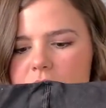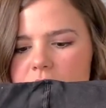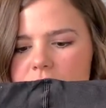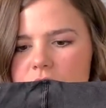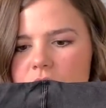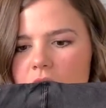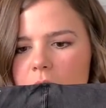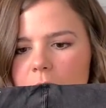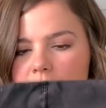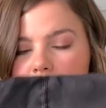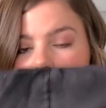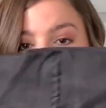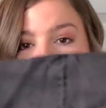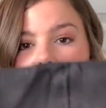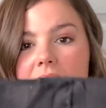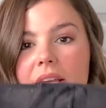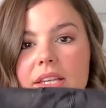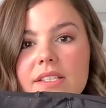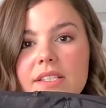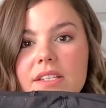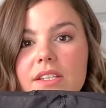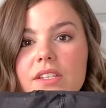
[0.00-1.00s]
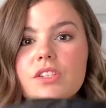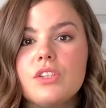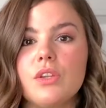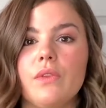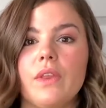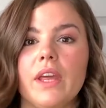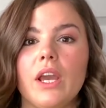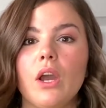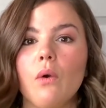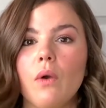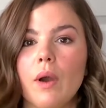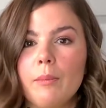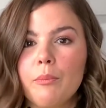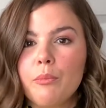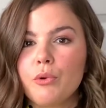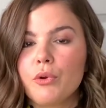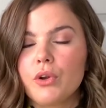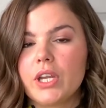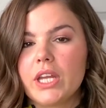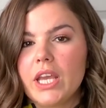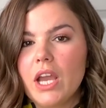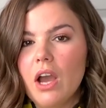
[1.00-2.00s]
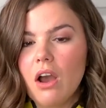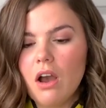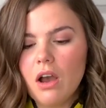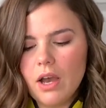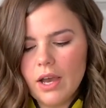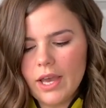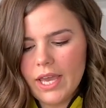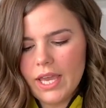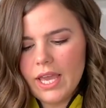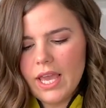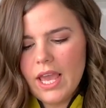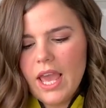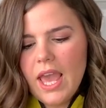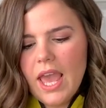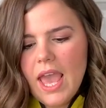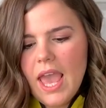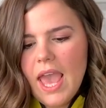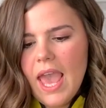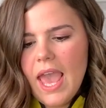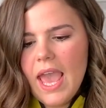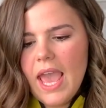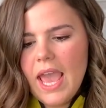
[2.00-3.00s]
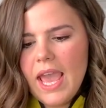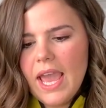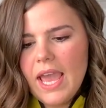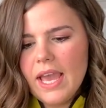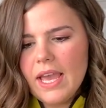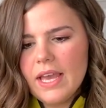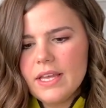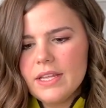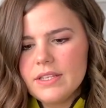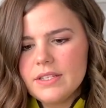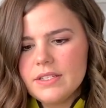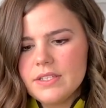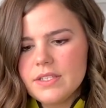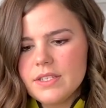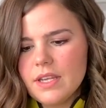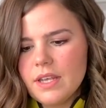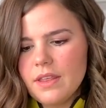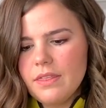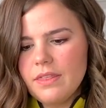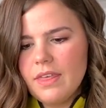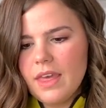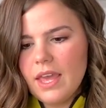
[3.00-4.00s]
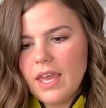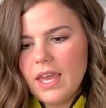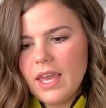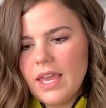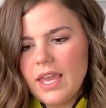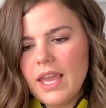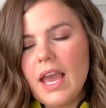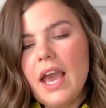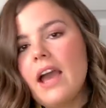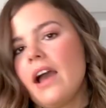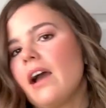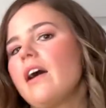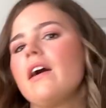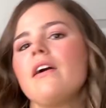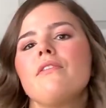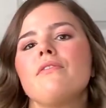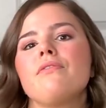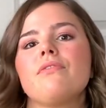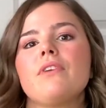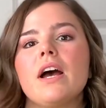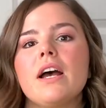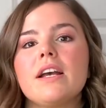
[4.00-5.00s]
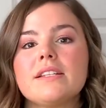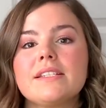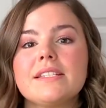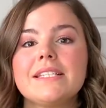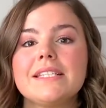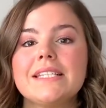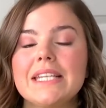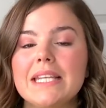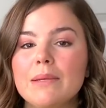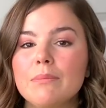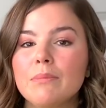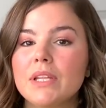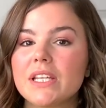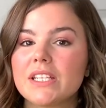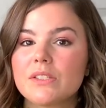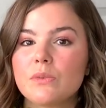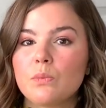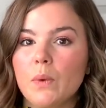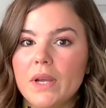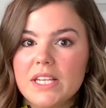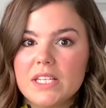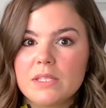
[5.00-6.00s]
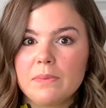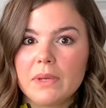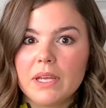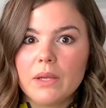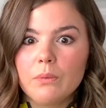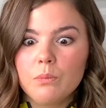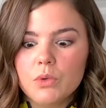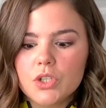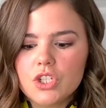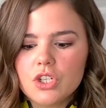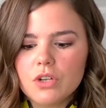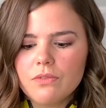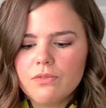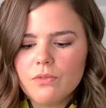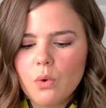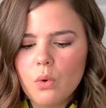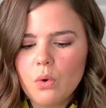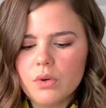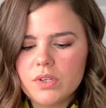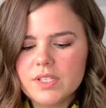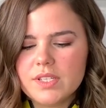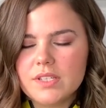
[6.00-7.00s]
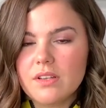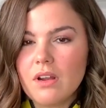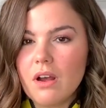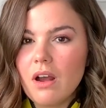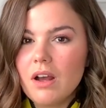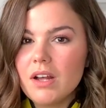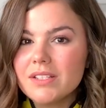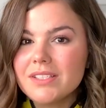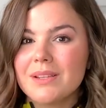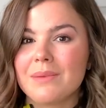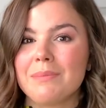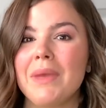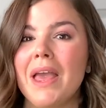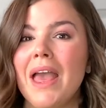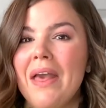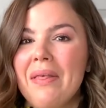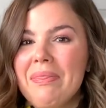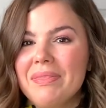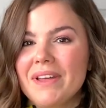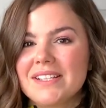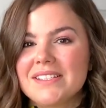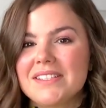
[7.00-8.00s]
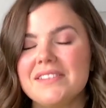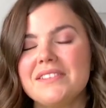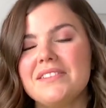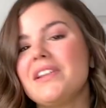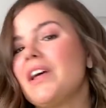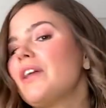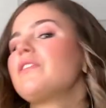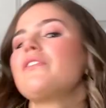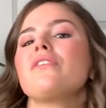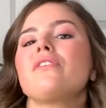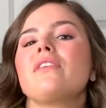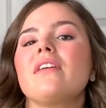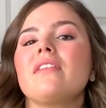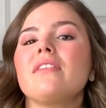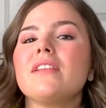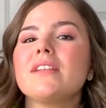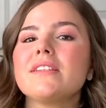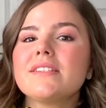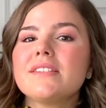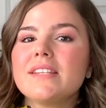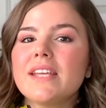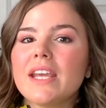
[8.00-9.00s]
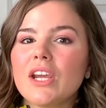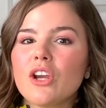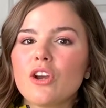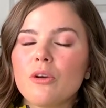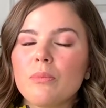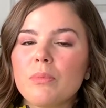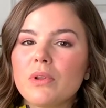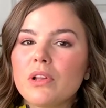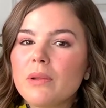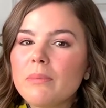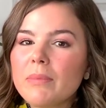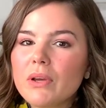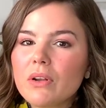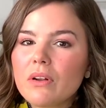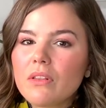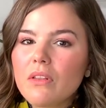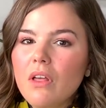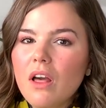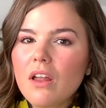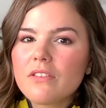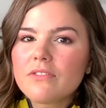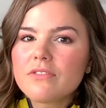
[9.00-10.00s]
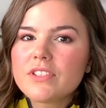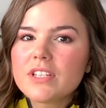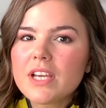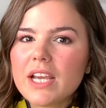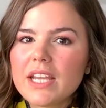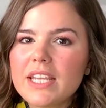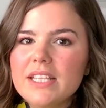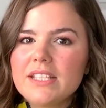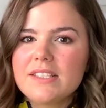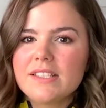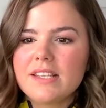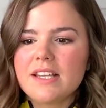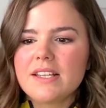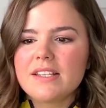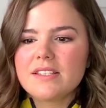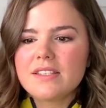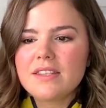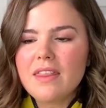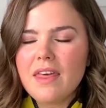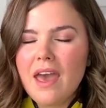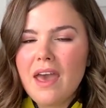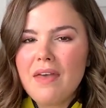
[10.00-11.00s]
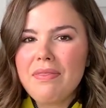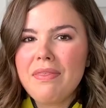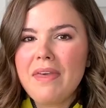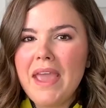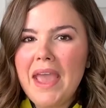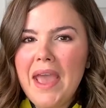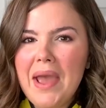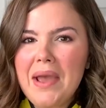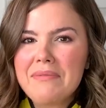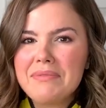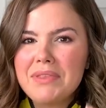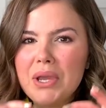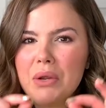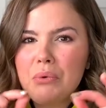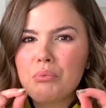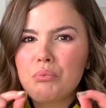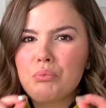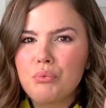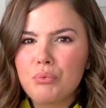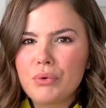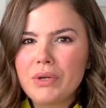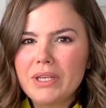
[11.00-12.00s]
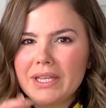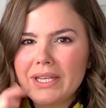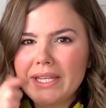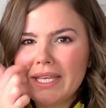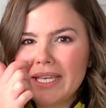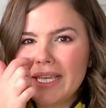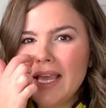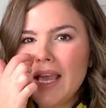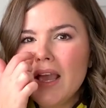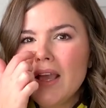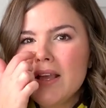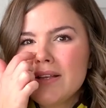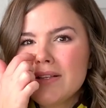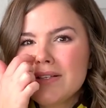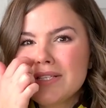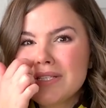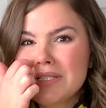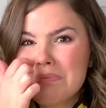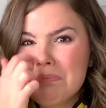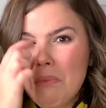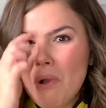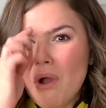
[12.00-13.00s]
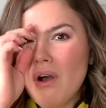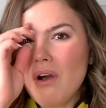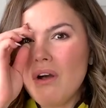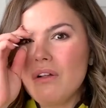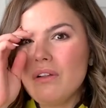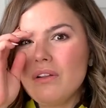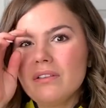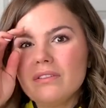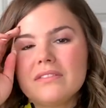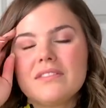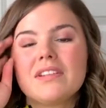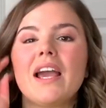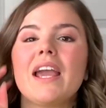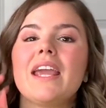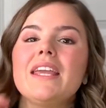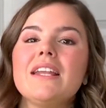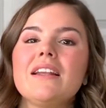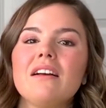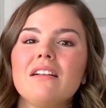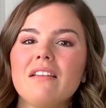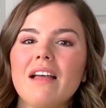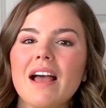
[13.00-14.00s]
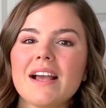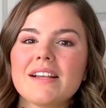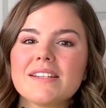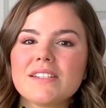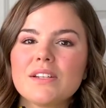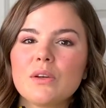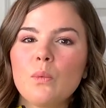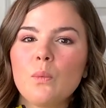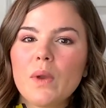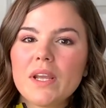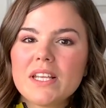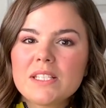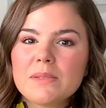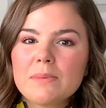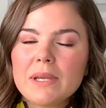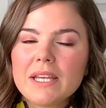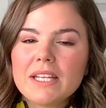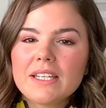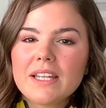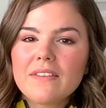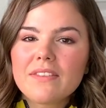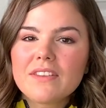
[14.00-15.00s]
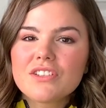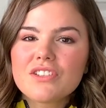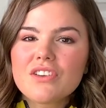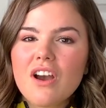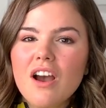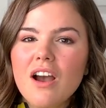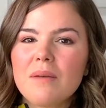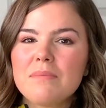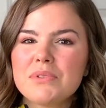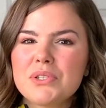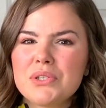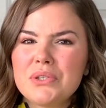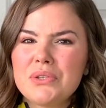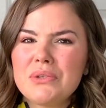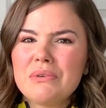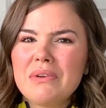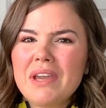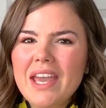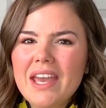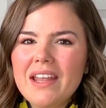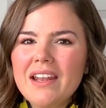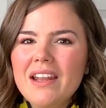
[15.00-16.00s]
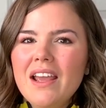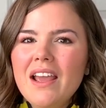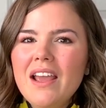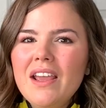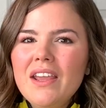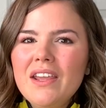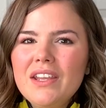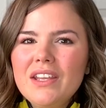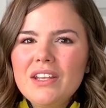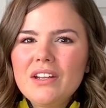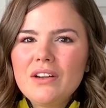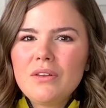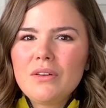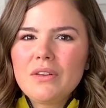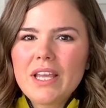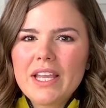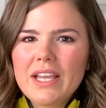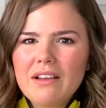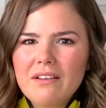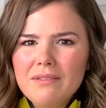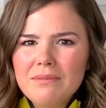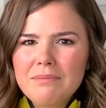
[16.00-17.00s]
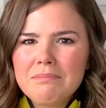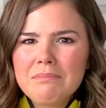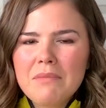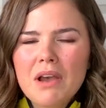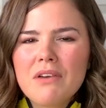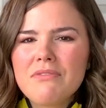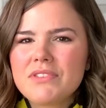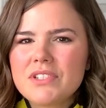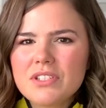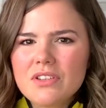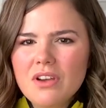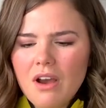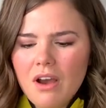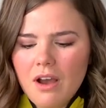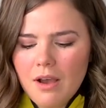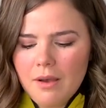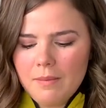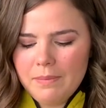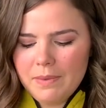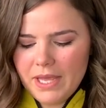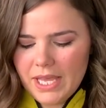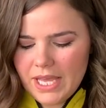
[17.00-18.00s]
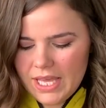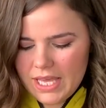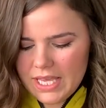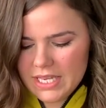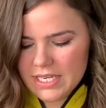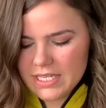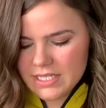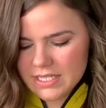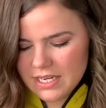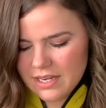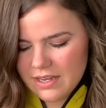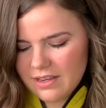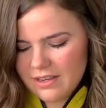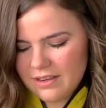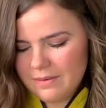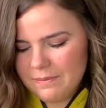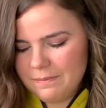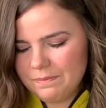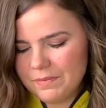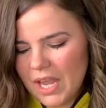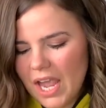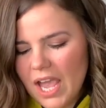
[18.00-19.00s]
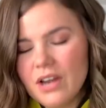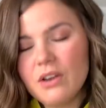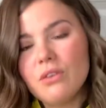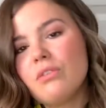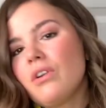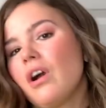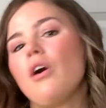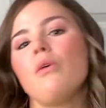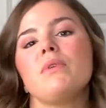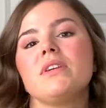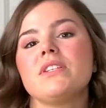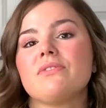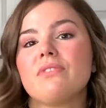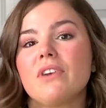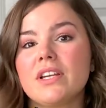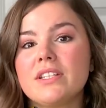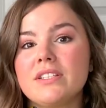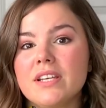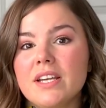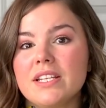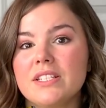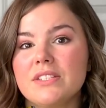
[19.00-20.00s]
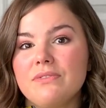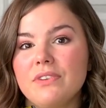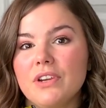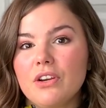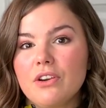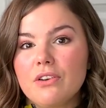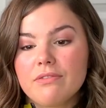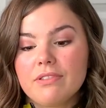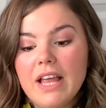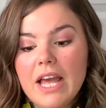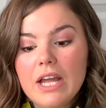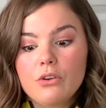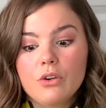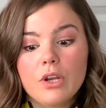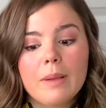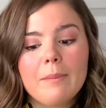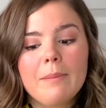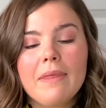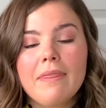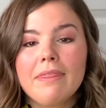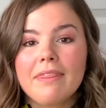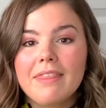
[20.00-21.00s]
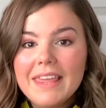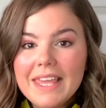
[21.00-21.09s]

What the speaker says: to the top of the waist. So they go up pretty high, and they have a seamless waistband, which of course is awesome. That's another thing that's terrible about a lot of tights, is that they have that really small, tight, elastic waistband at the top. So you get, you know, like muffin top, and I don't always find tights very flattering, but